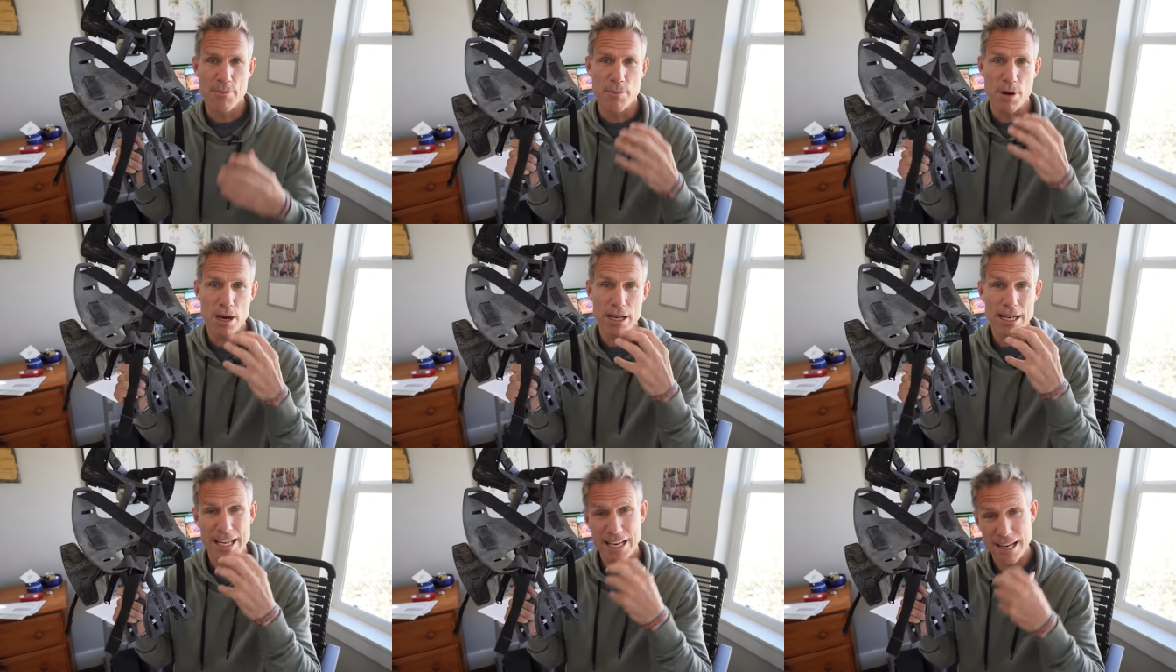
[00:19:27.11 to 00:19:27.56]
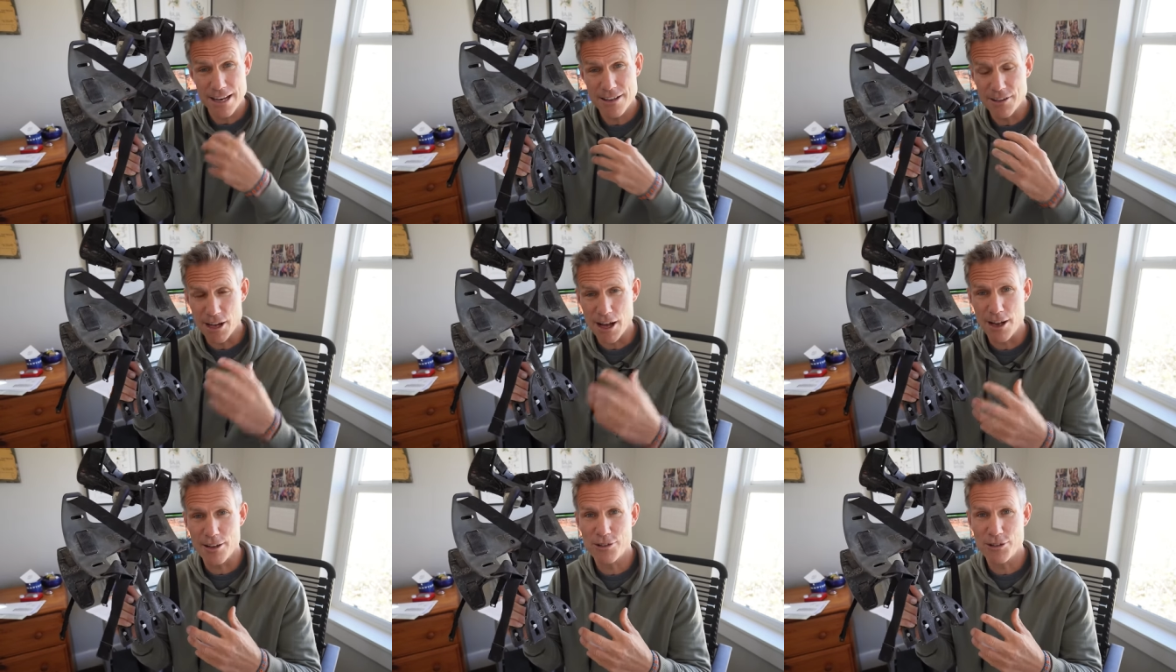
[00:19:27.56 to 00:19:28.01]
but it
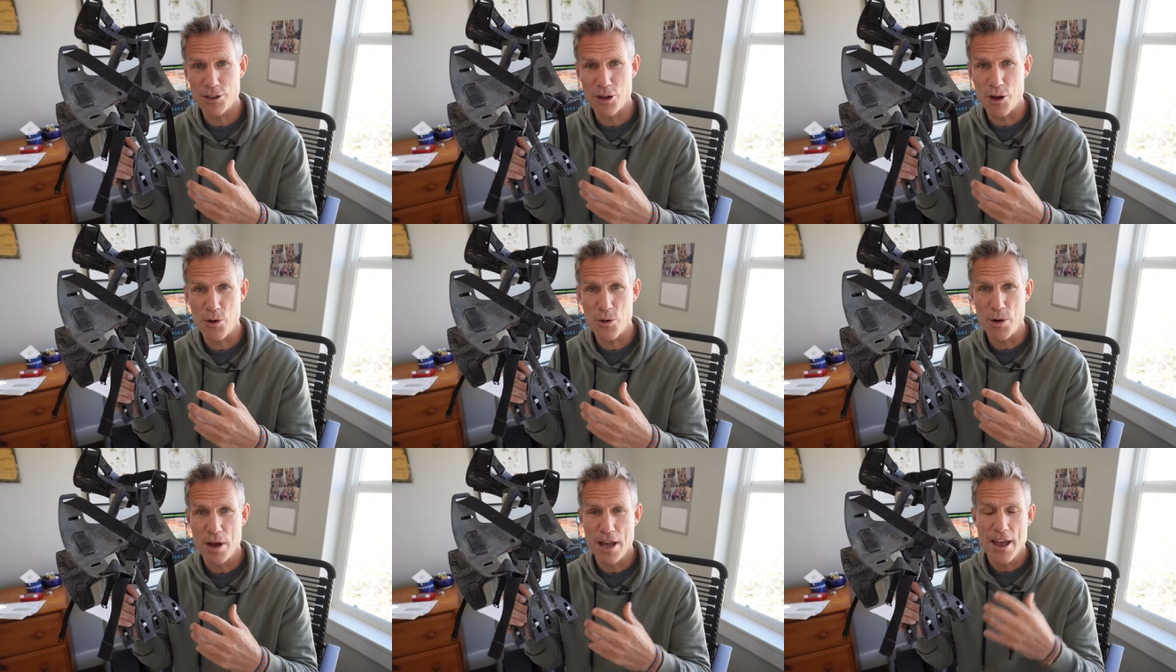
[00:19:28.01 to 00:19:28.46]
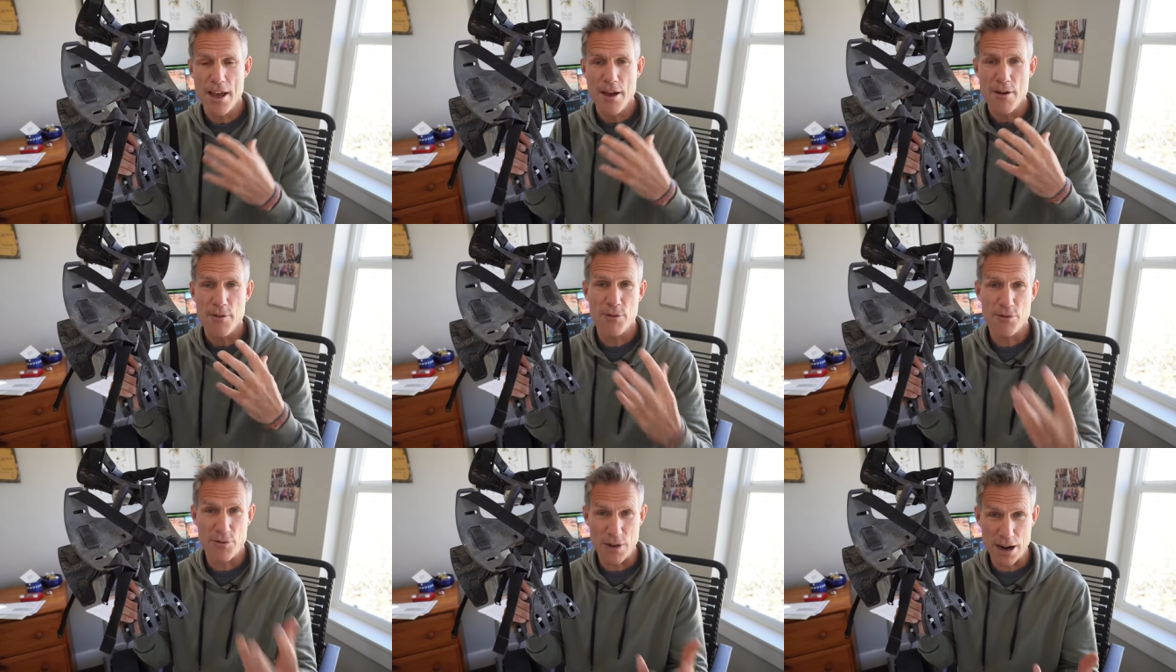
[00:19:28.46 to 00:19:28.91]
is also
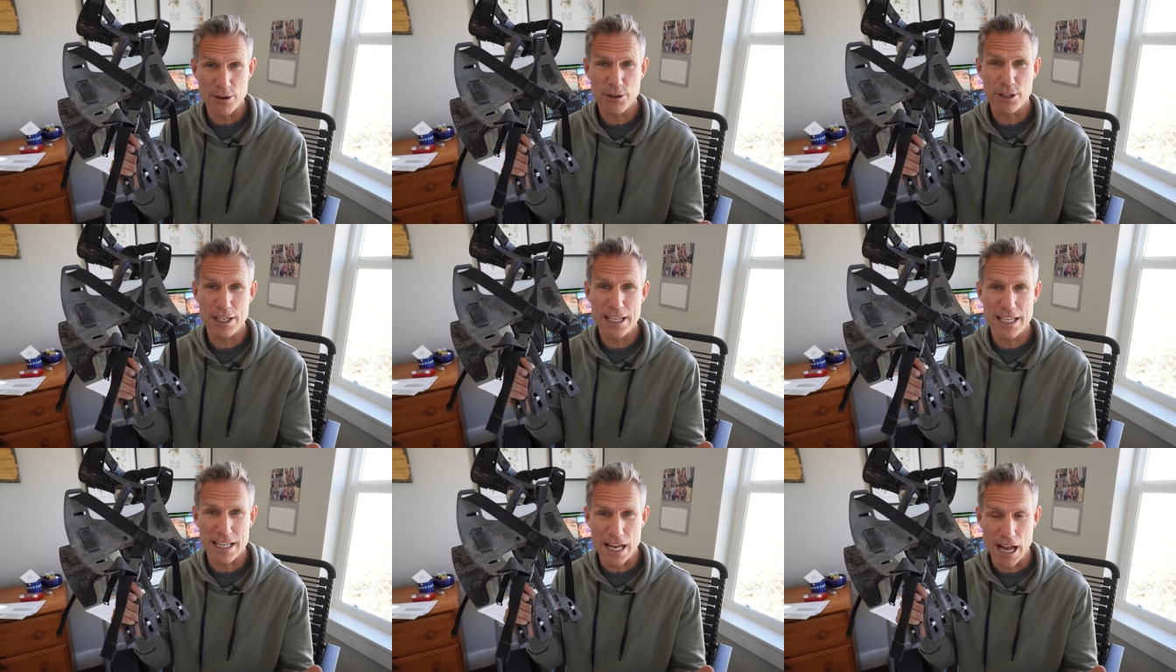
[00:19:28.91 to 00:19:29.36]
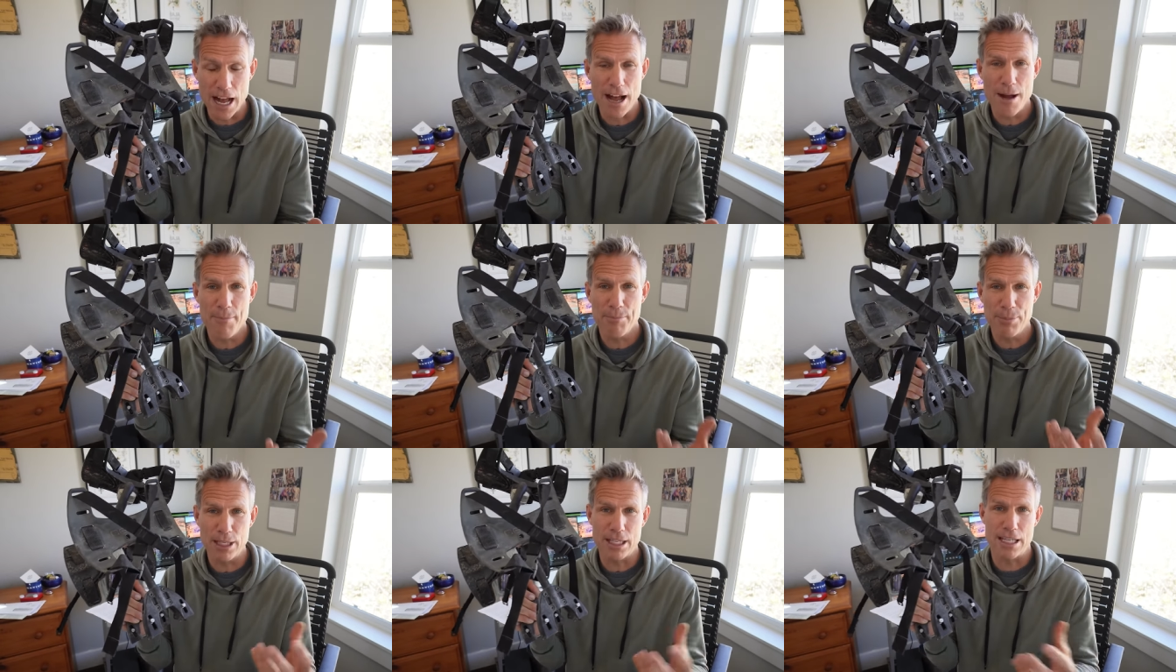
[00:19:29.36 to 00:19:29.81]
fairly
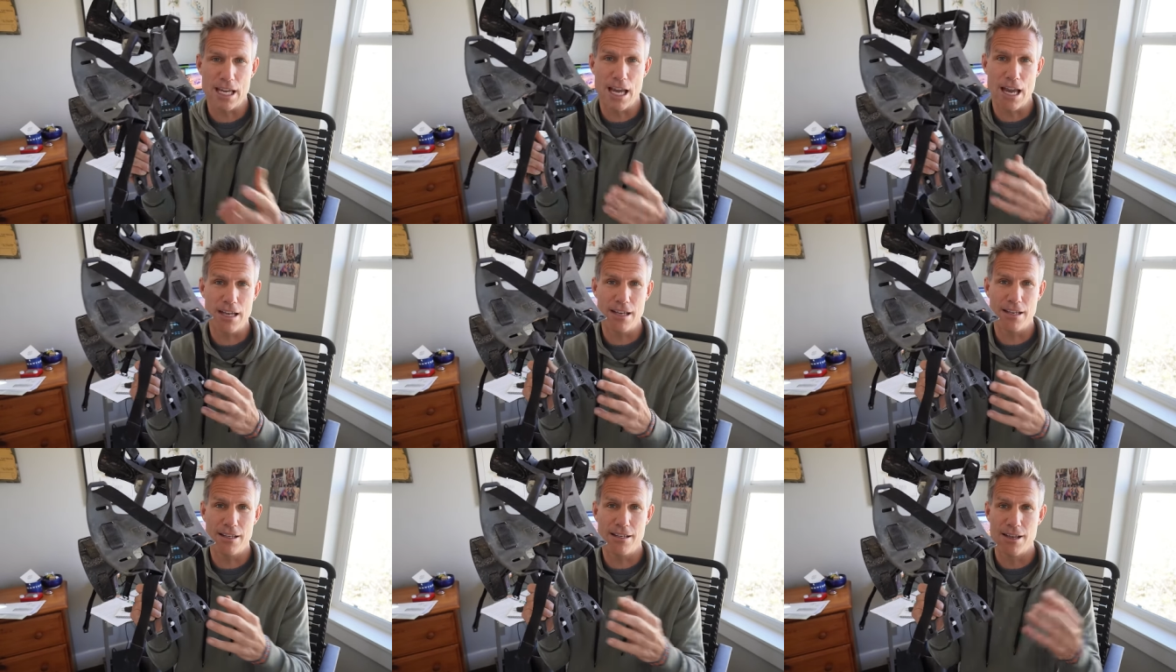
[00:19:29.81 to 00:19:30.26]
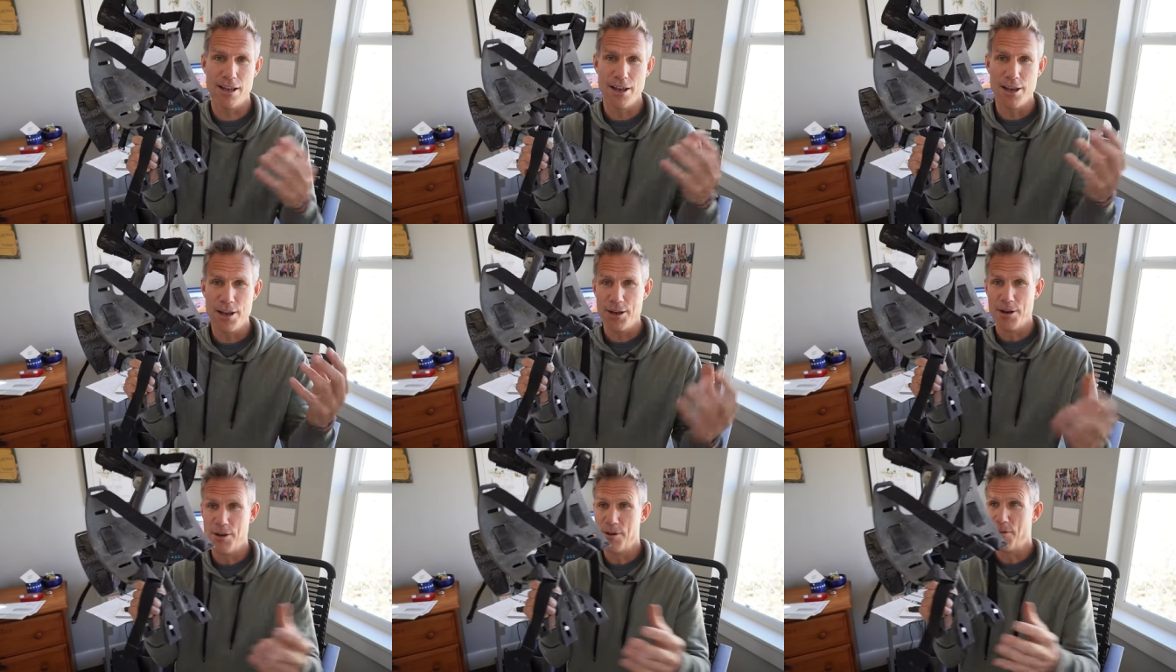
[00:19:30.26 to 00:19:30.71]
complicated
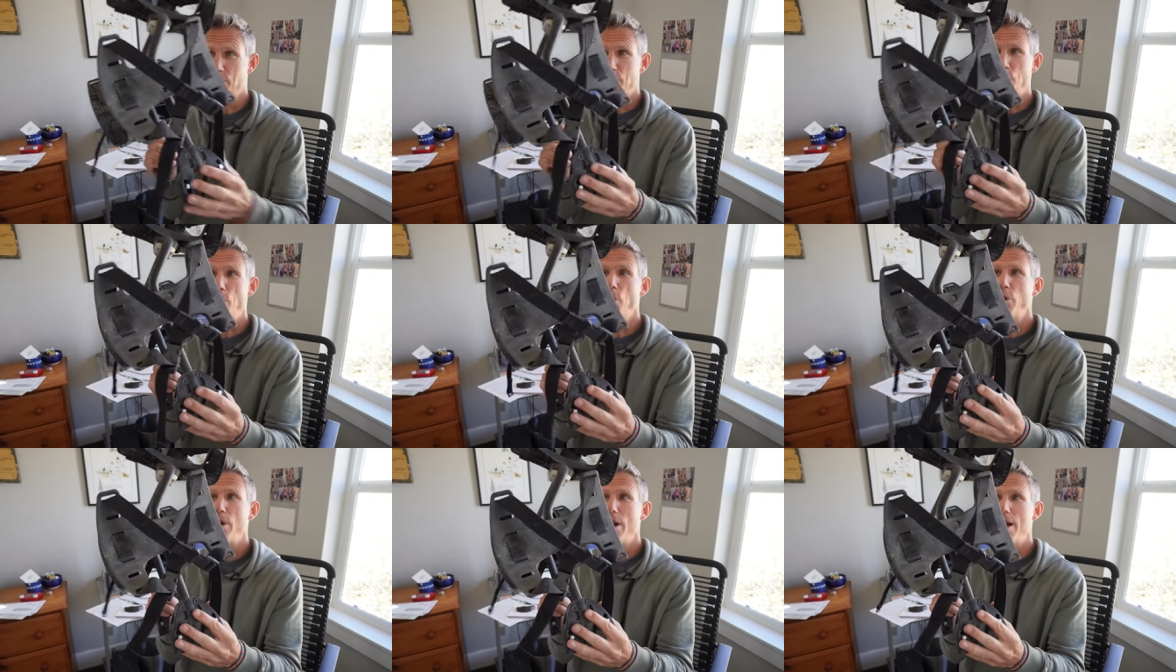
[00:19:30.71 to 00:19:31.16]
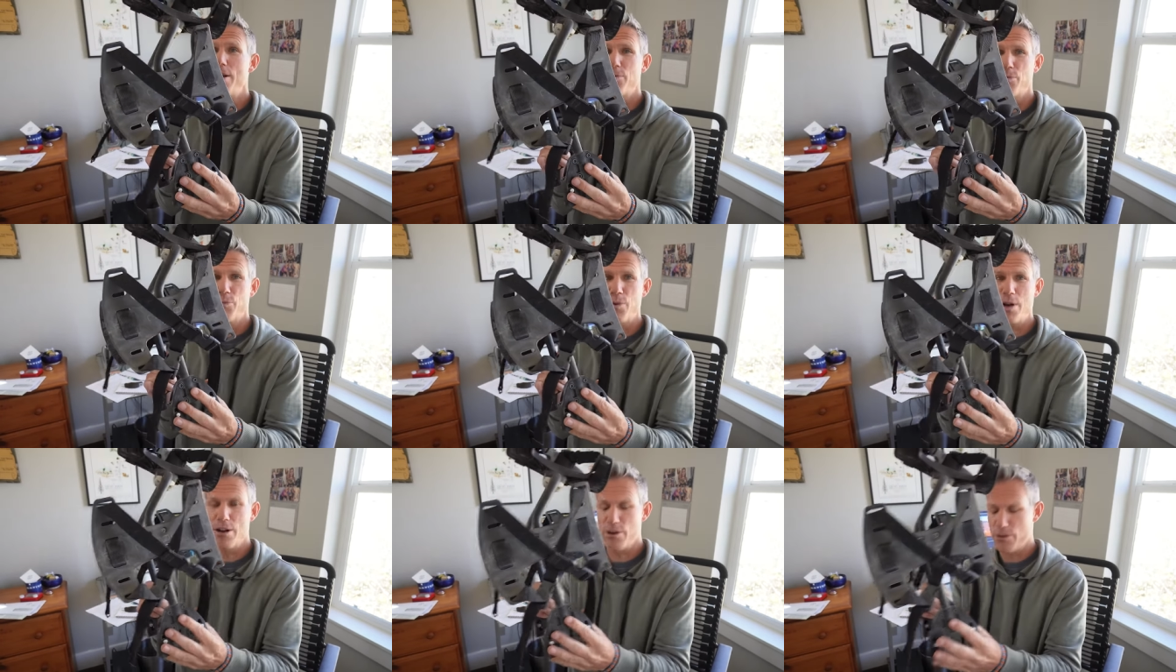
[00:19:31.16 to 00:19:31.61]
for a
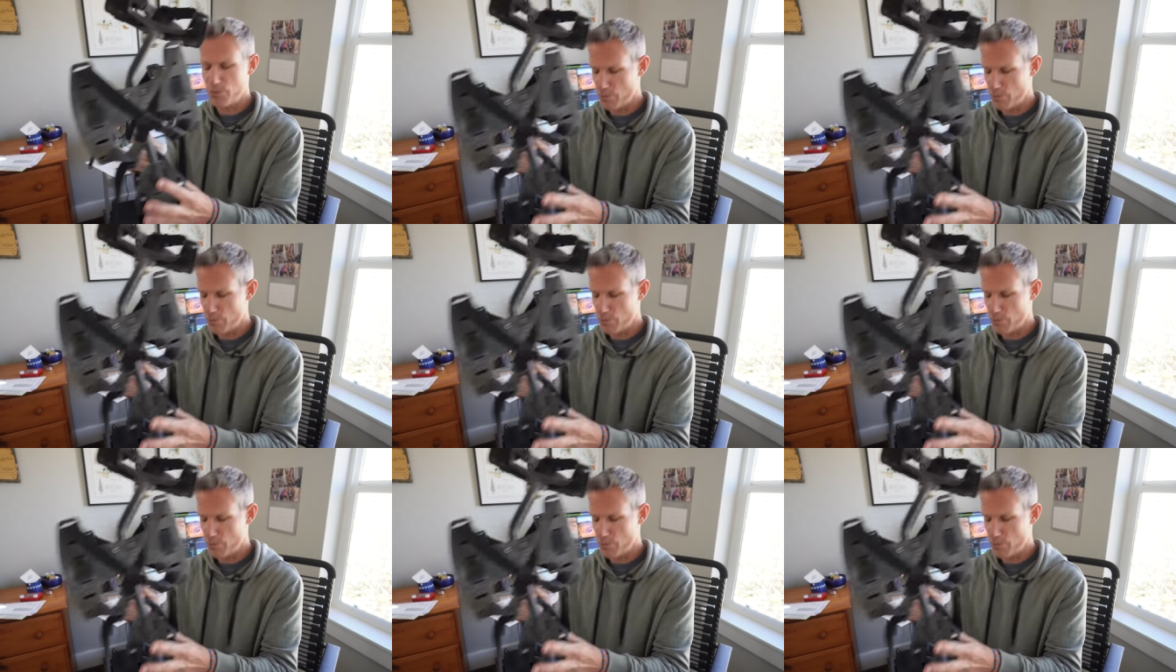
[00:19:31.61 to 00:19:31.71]
rear